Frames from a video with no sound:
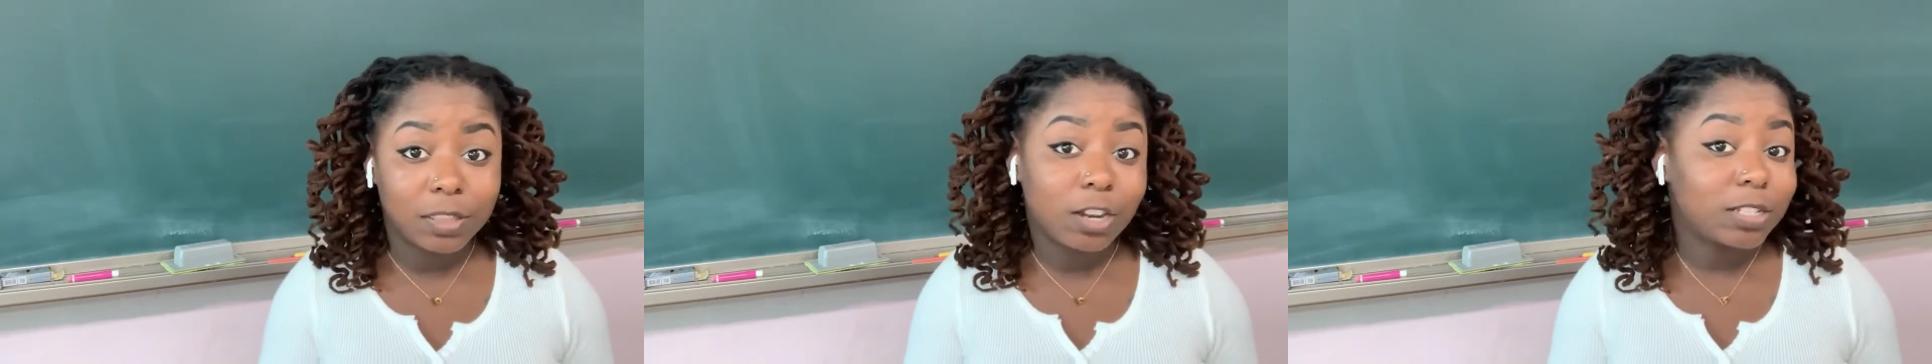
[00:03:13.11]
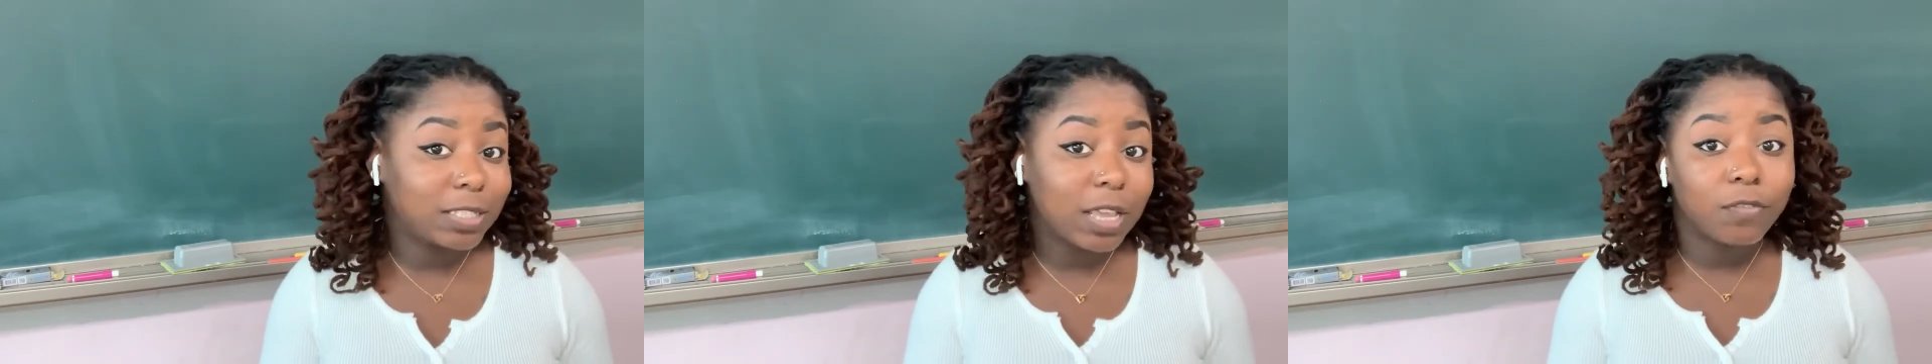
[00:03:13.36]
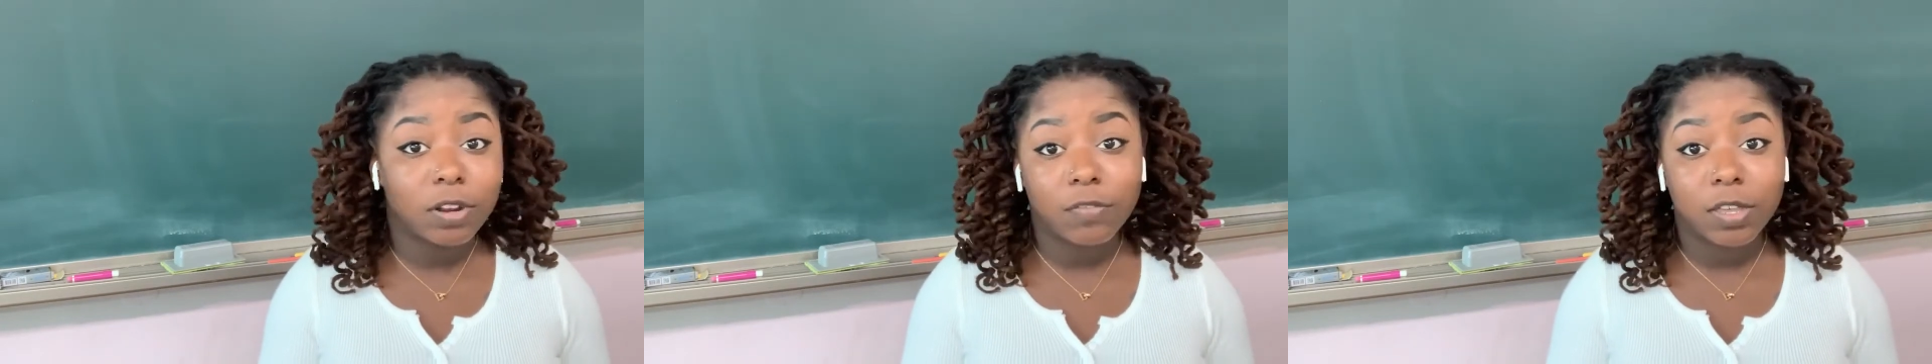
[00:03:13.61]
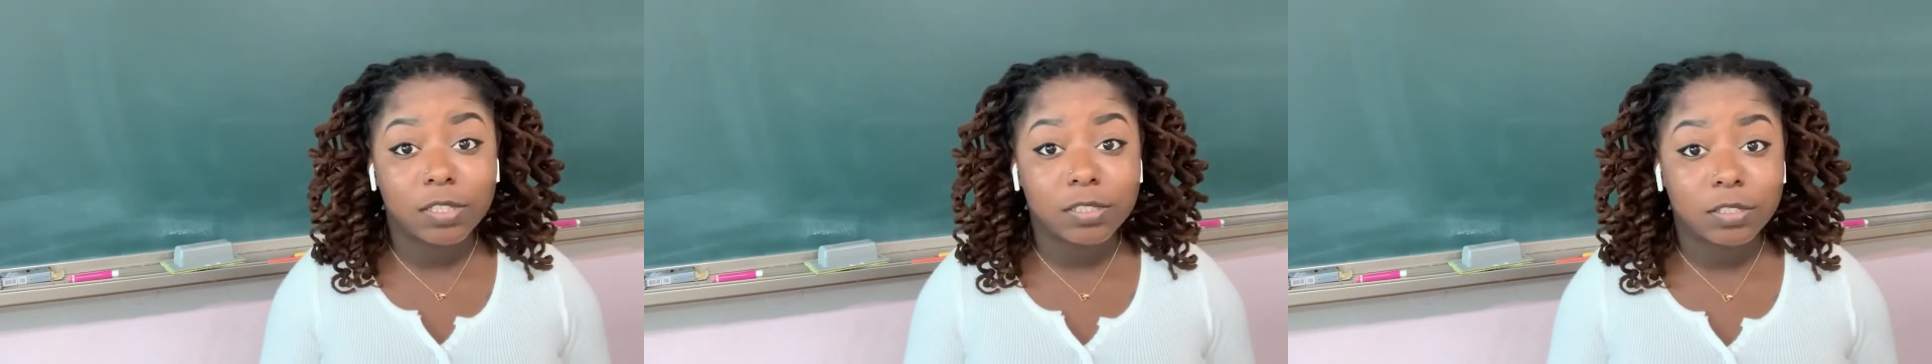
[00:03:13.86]
There's 7 of
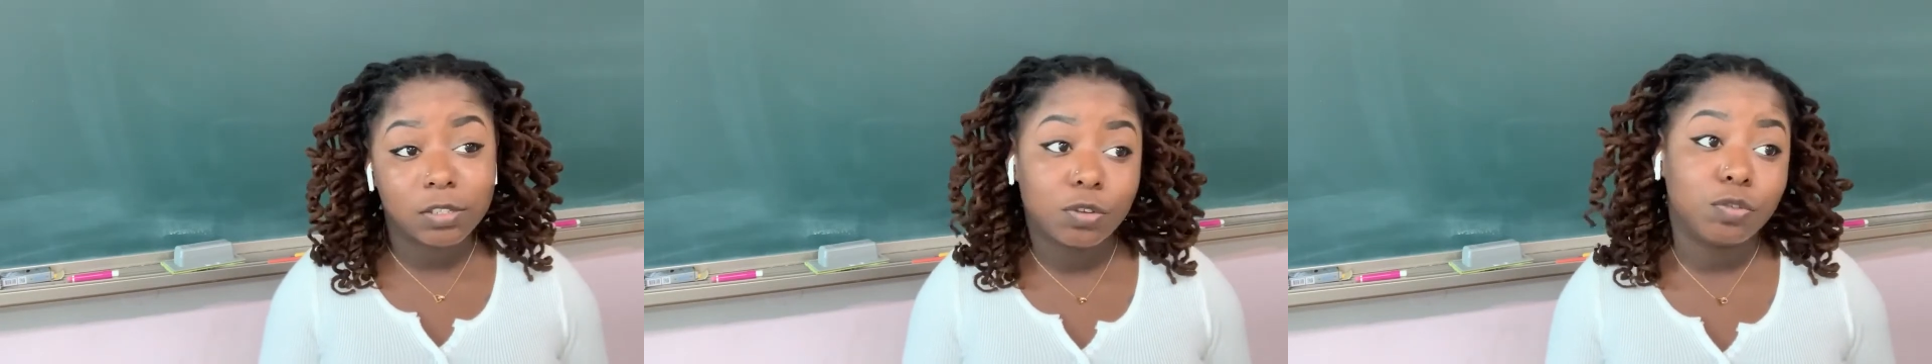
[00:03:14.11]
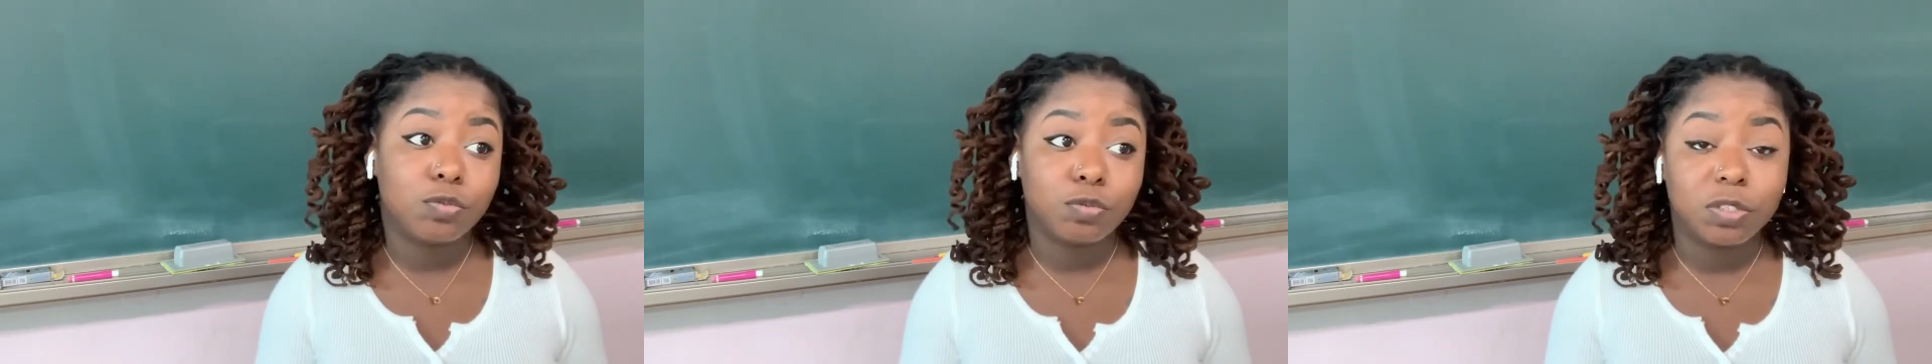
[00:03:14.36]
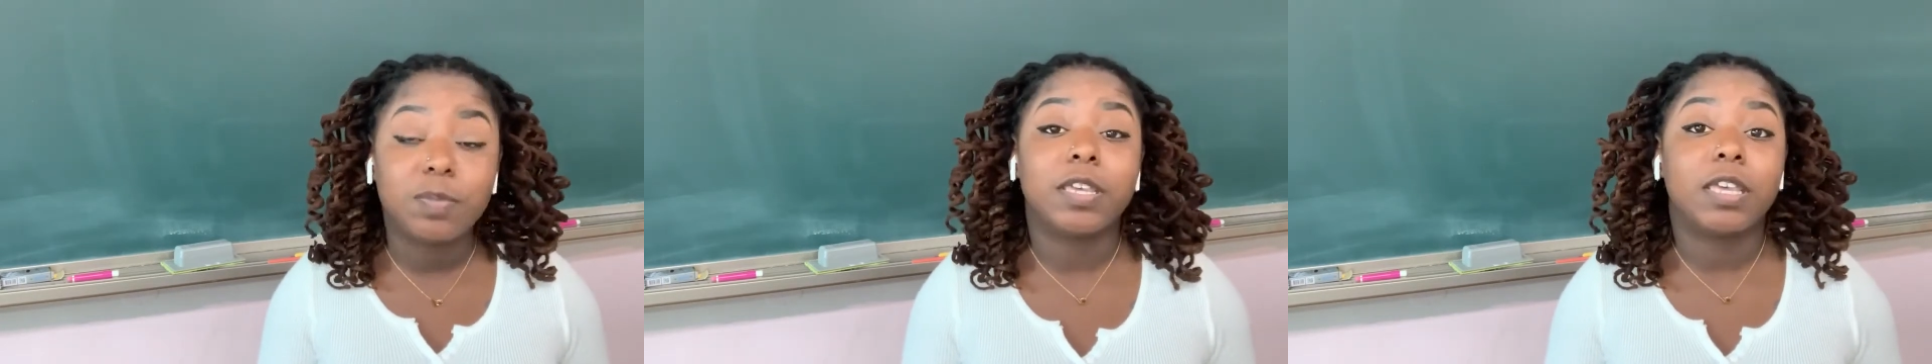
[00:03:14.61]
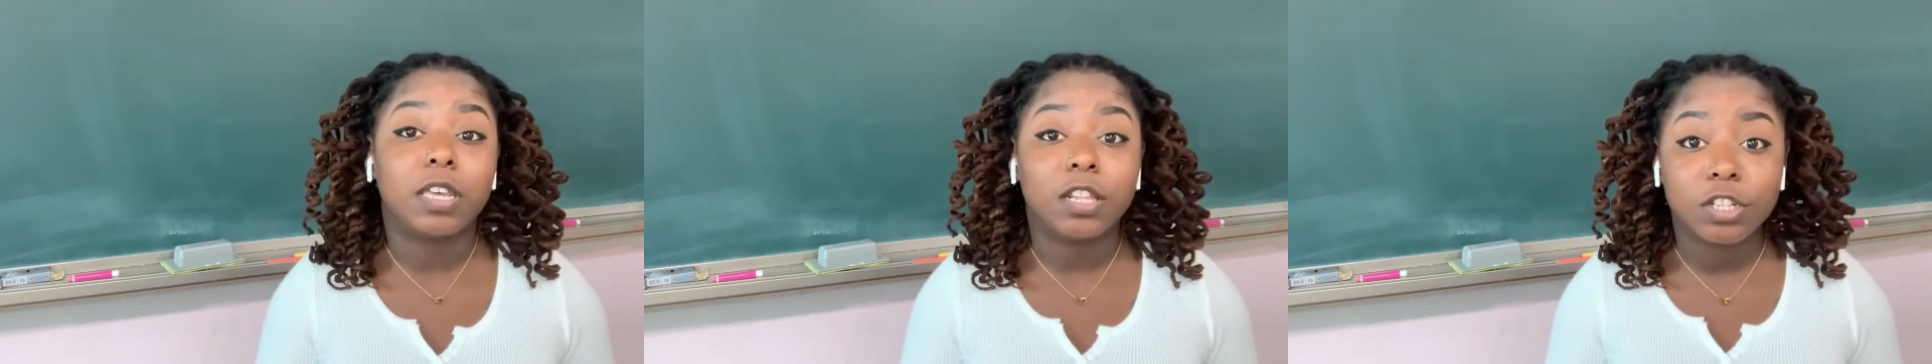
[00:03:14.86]
us who
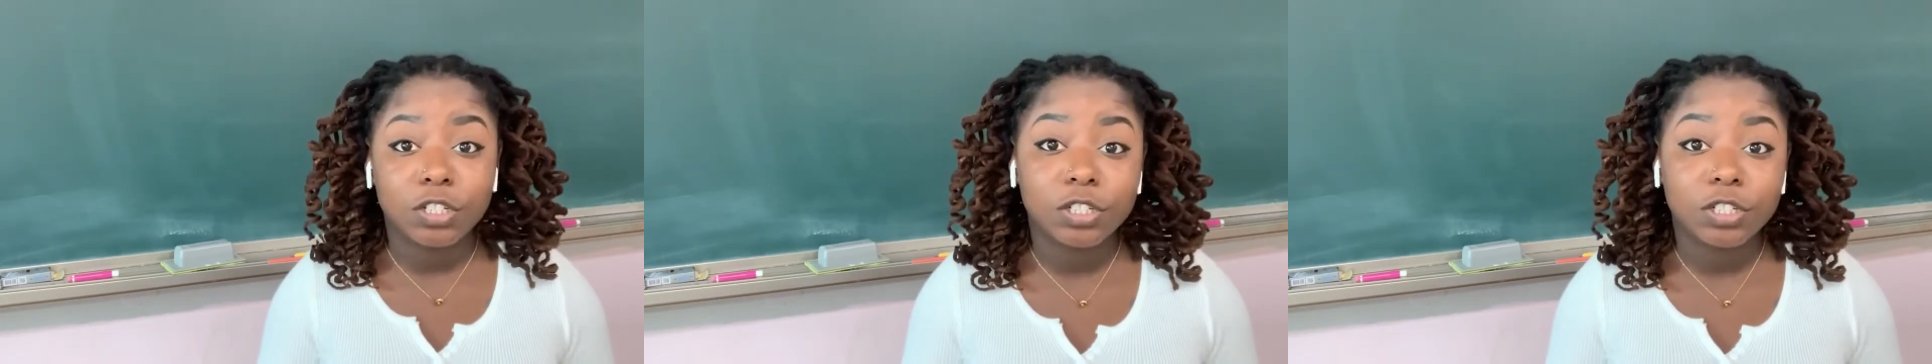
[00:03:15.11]
speak English